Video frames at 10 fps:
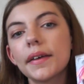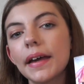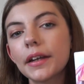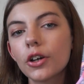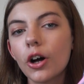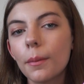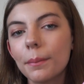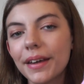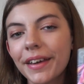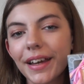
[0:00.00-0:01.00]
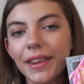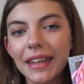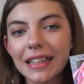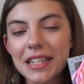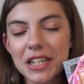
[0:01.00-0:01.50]
He then got me
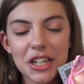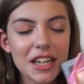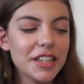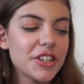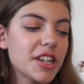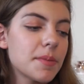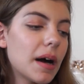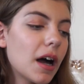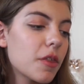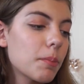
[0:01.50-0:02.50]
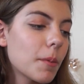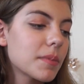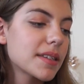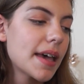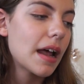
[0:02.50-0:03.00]
this Chi Chi bath bomb
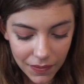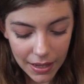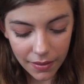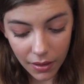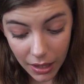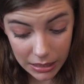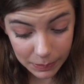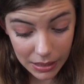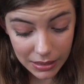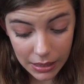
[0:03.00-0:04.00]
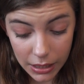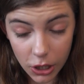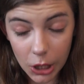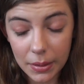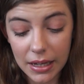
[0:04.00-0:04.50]
set. Then the last present he
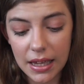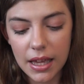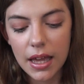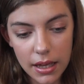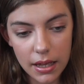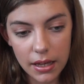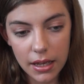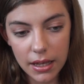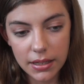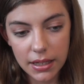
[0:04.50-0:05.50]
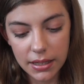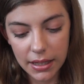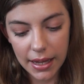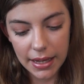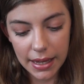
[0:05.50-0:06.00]
got me is this
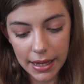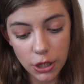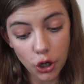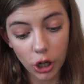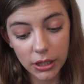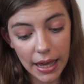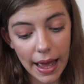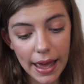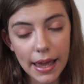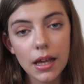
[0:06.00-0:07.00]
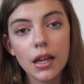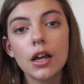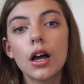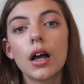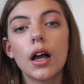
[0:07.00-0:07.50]
Kiki.K
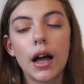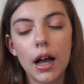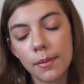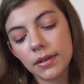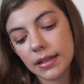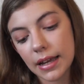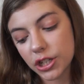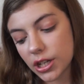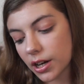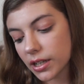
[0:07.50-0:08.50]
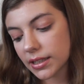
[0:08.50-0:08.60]
stationery